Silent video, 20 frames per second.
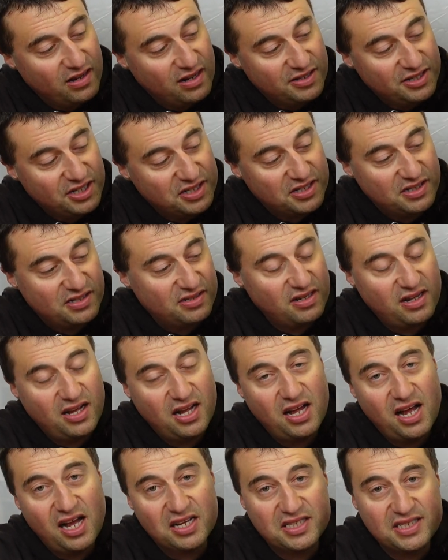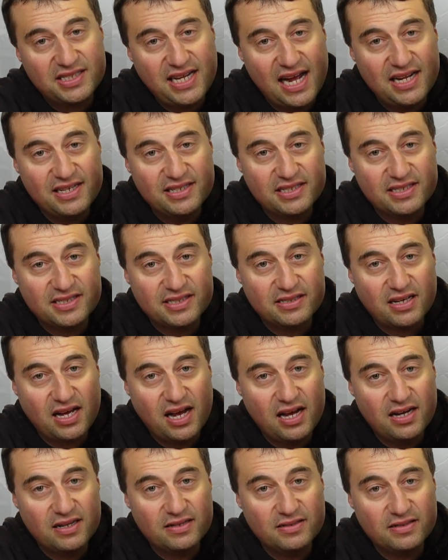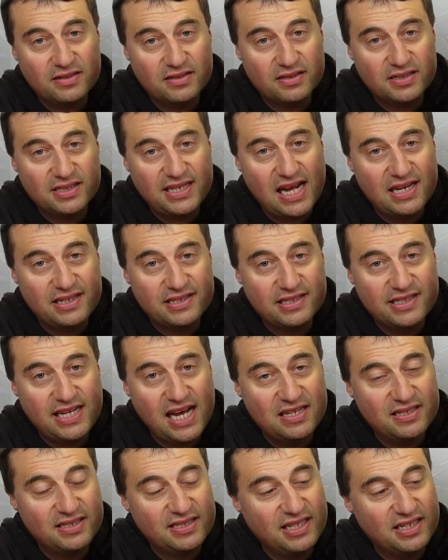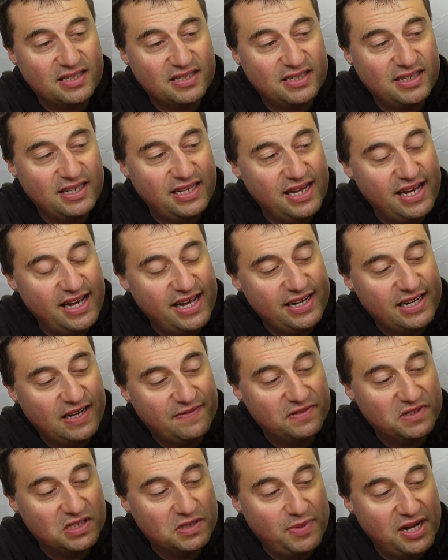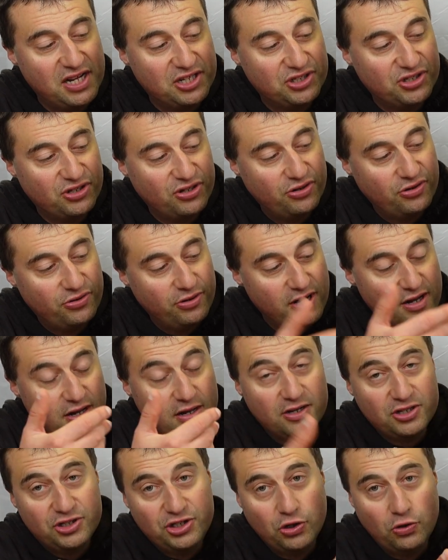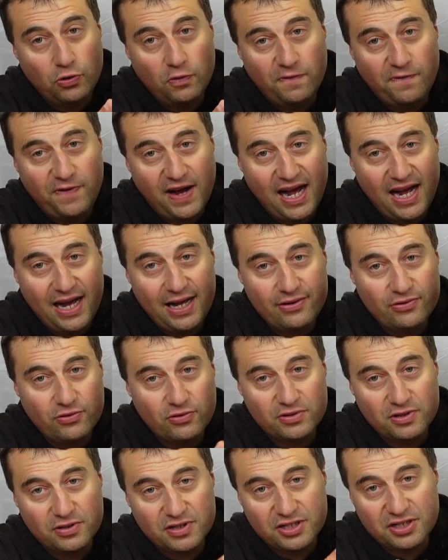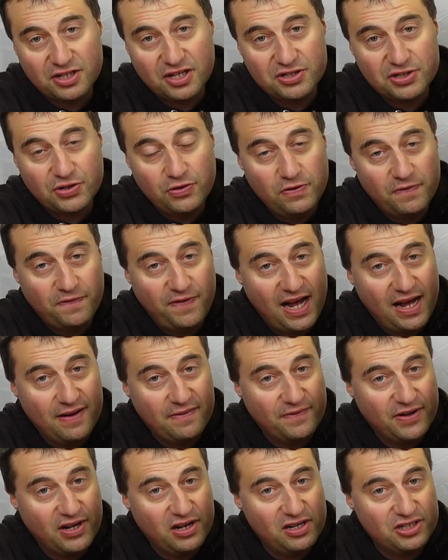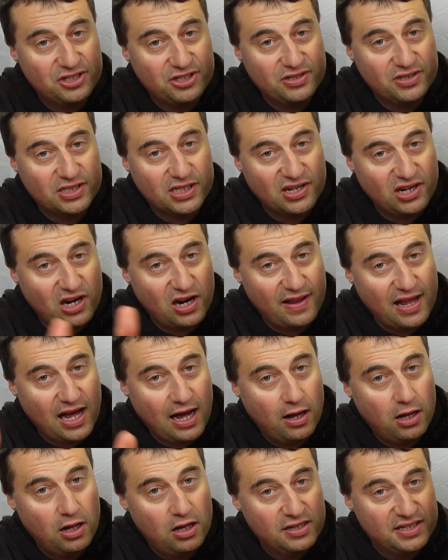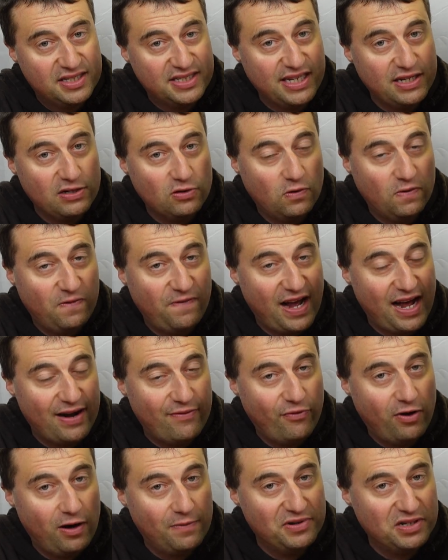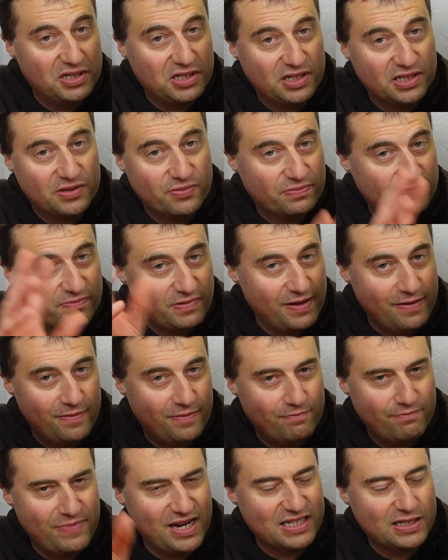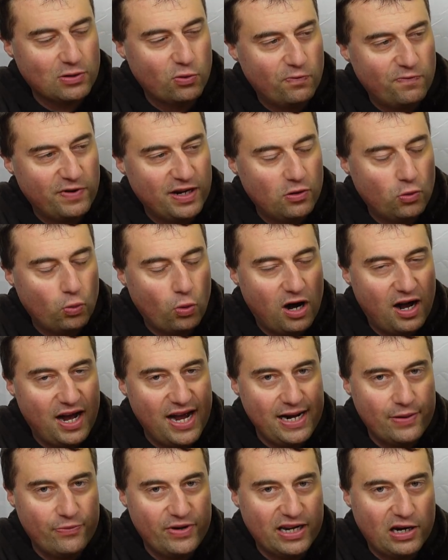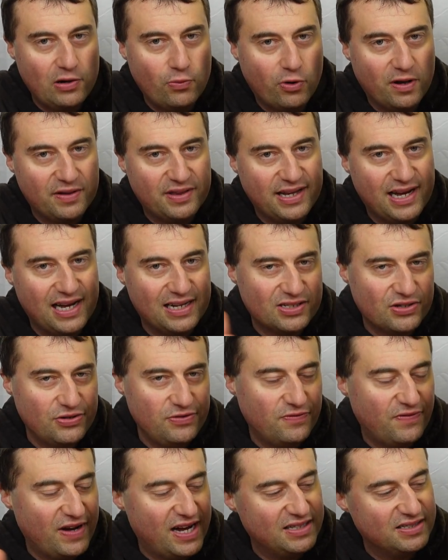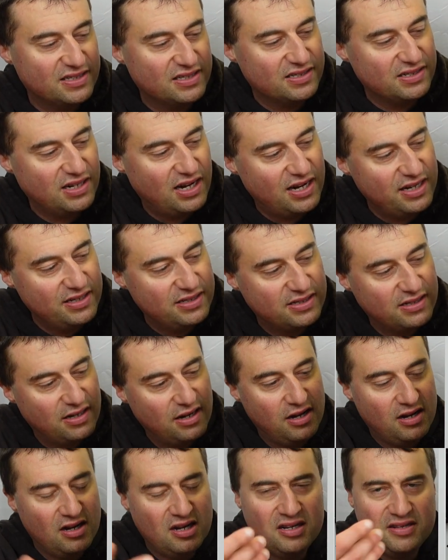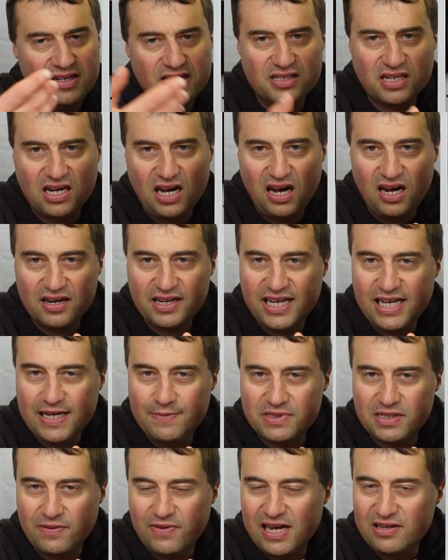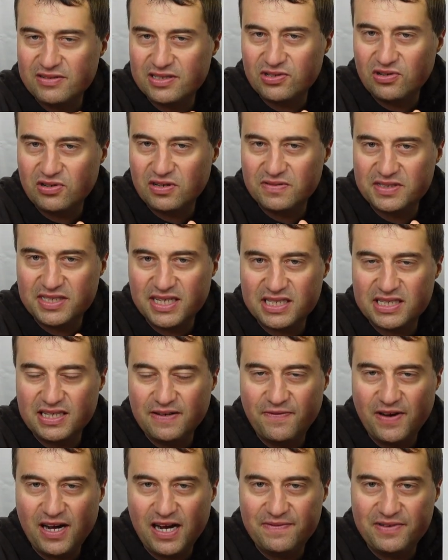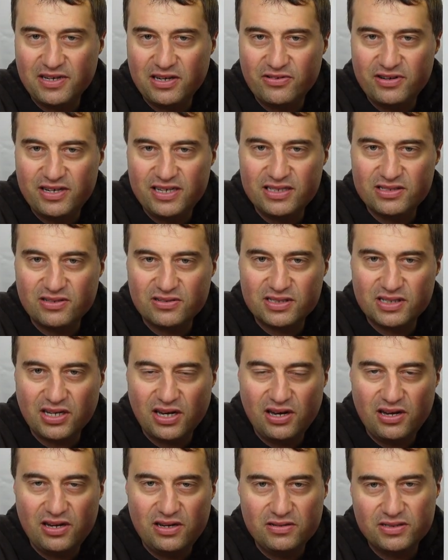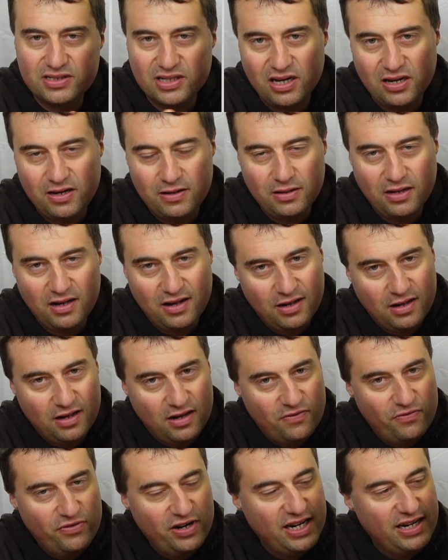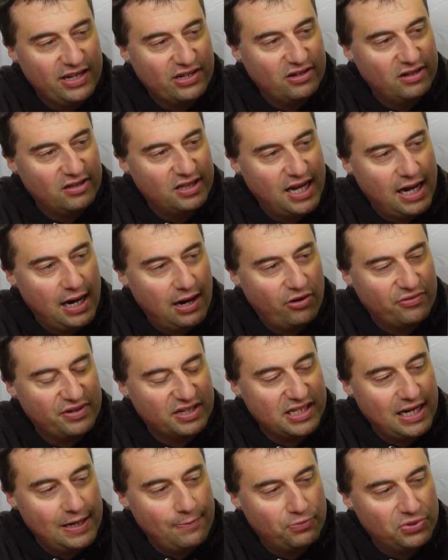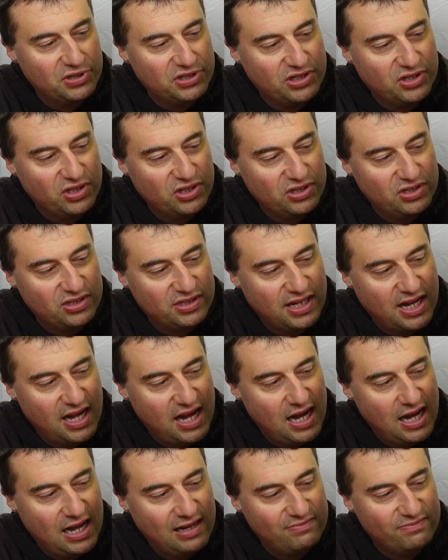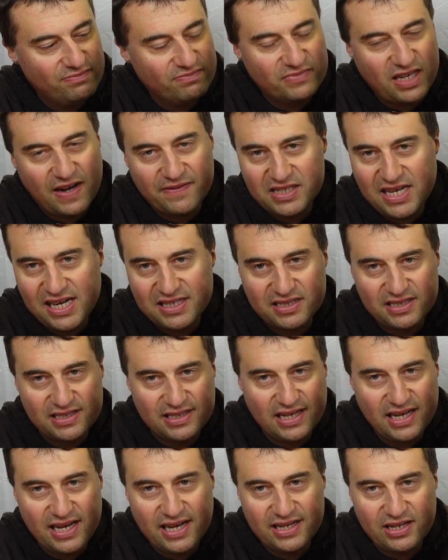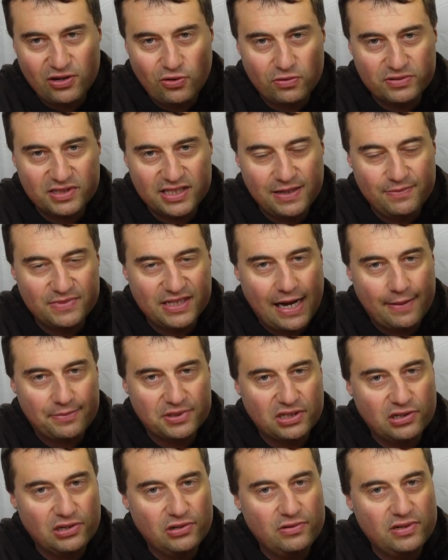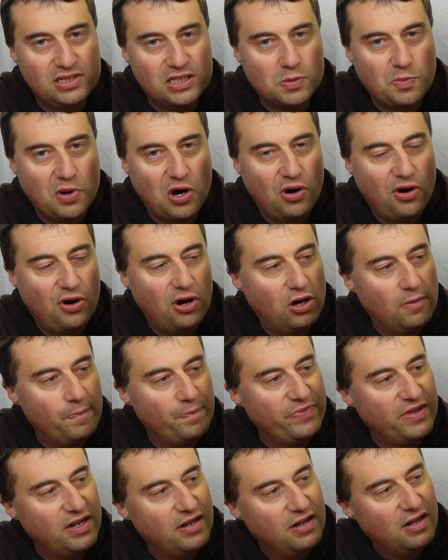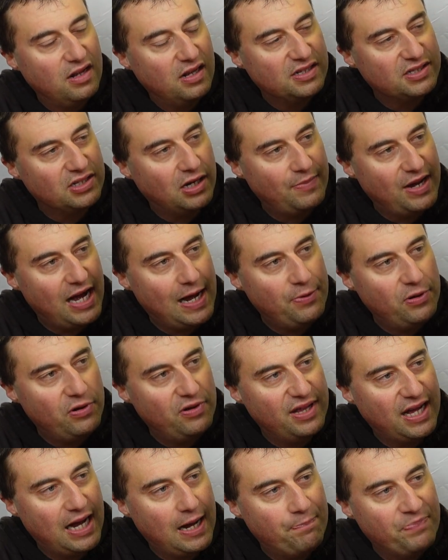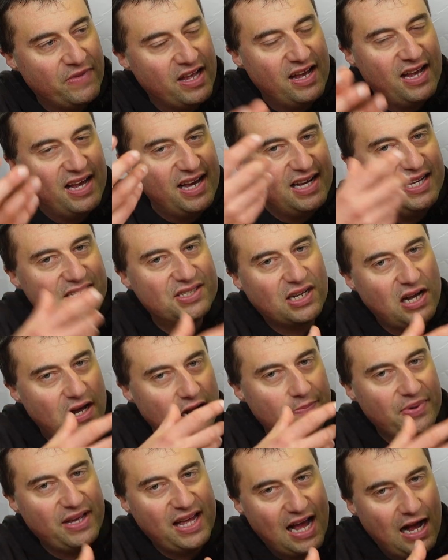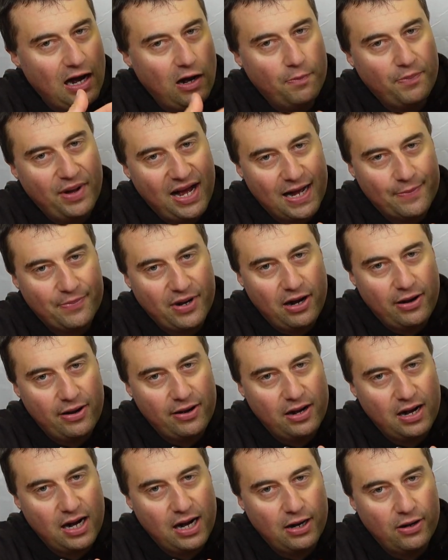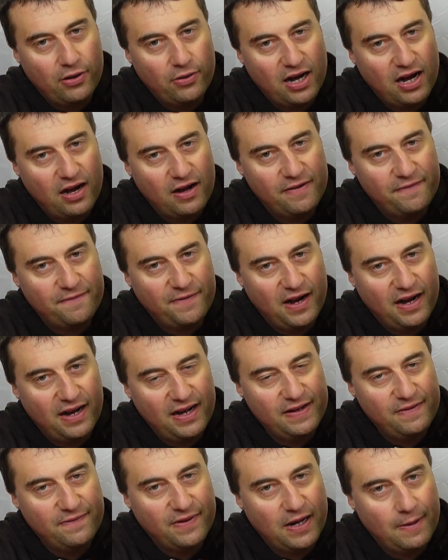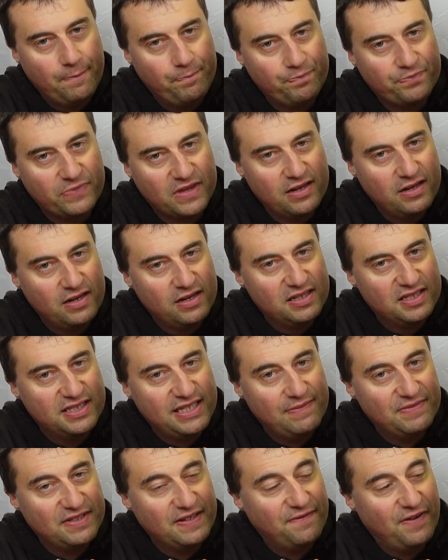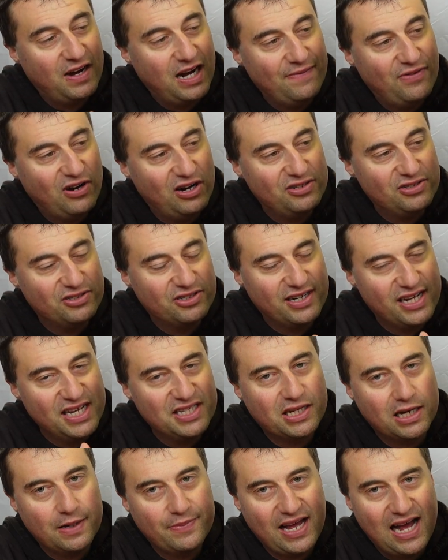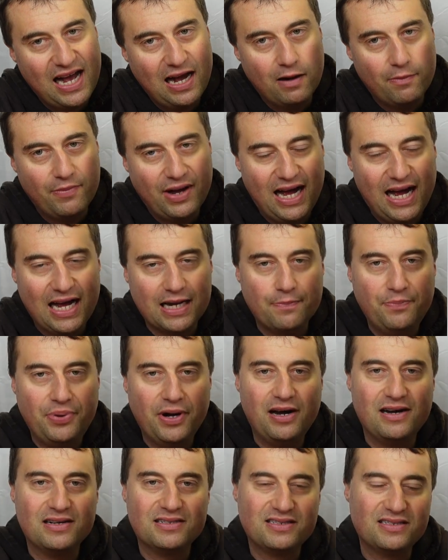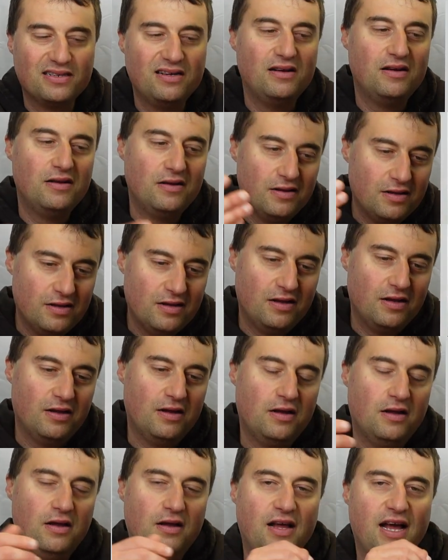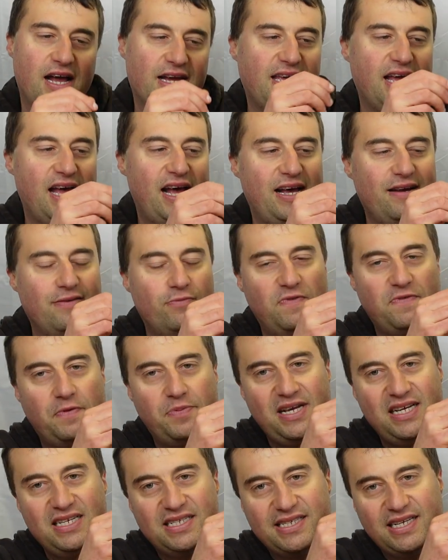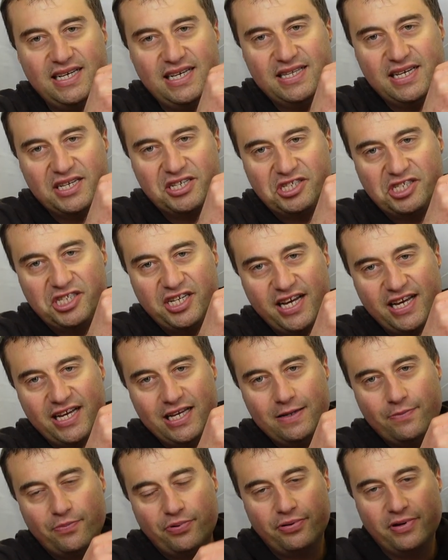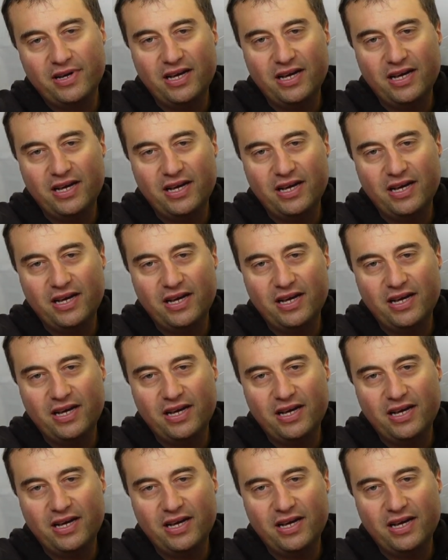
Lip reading: Just a standard 1060 here, nothing special. dual fan or the two fan version, so none of that single fan rubbish, because it makes a real whine and we don't want that. Two fans is nice. This card keeps around sort of 65 degrees or so really good there on the temperatures. I've tested it and it all seems absolutely spot on, so I'm happy with that. It is going to be held back by our i5 7500. It is going to be held back, but again, with a PC this cheap,